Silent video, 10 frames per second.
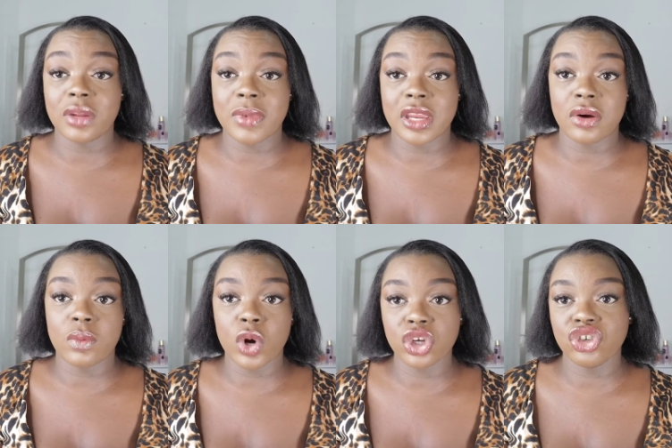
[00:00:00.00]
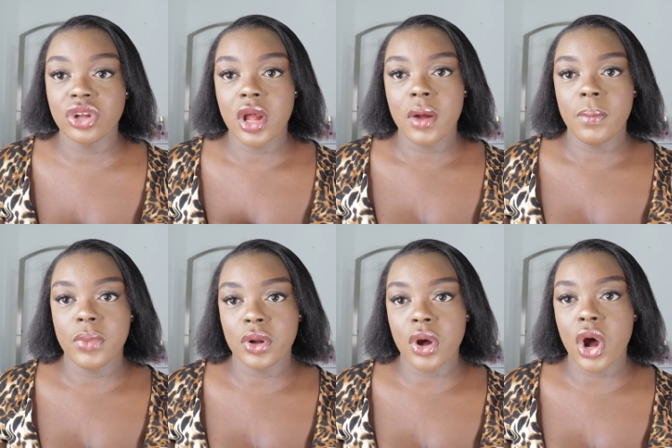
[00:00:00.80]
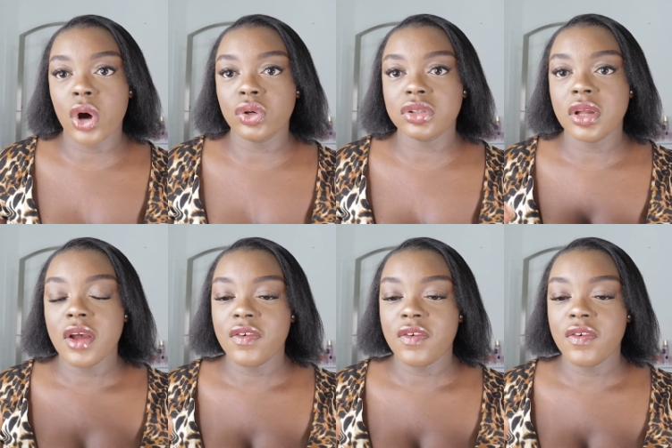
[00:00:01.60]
get my hair washed blow out